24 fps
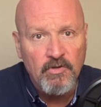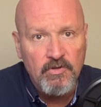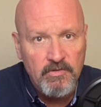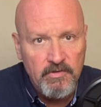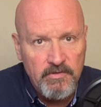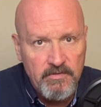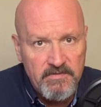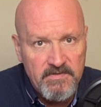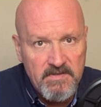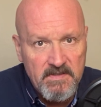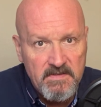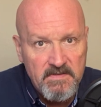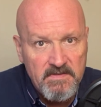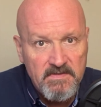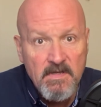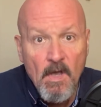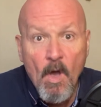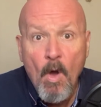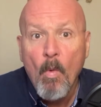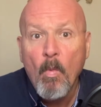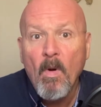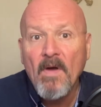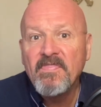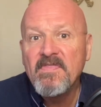cruises.
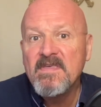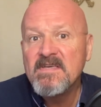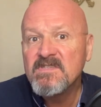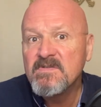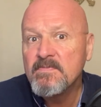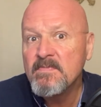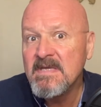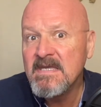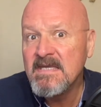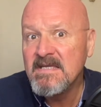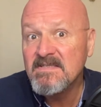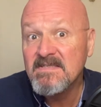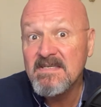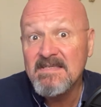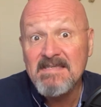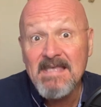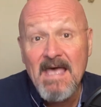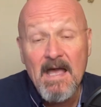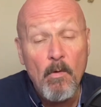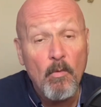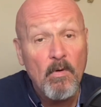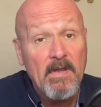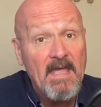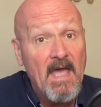What this means is
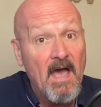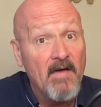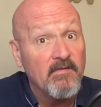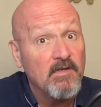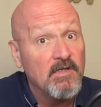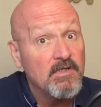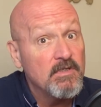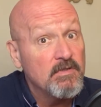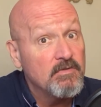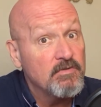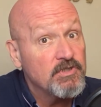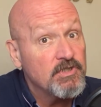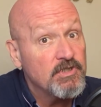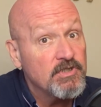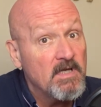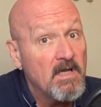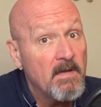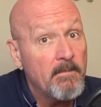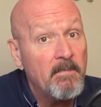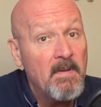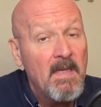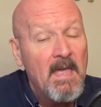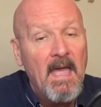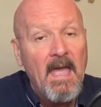that we have a new
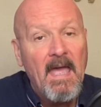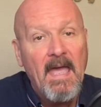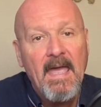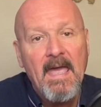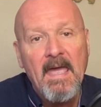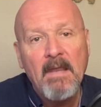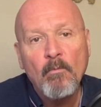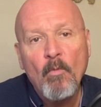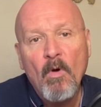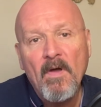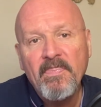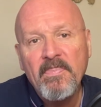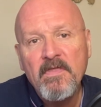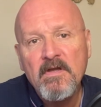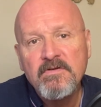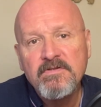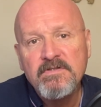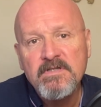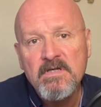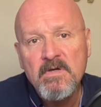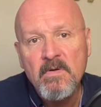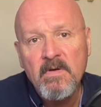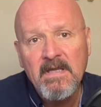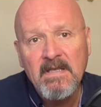ship, and what they're
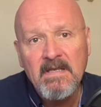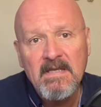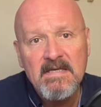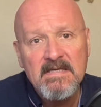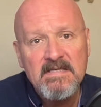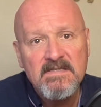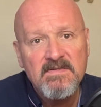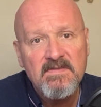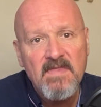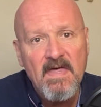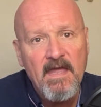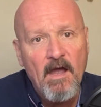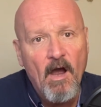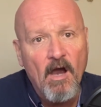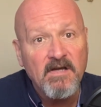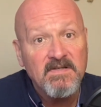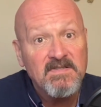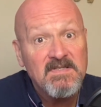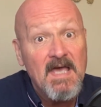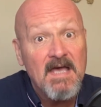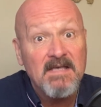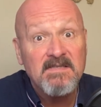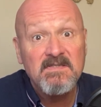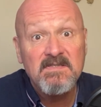doing is they are
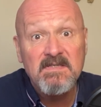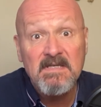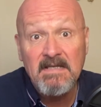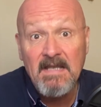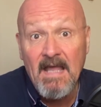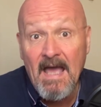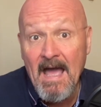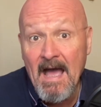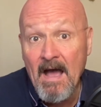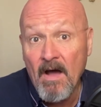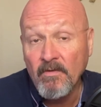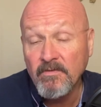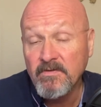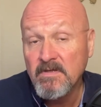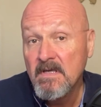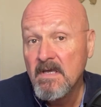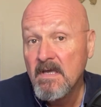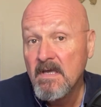testing out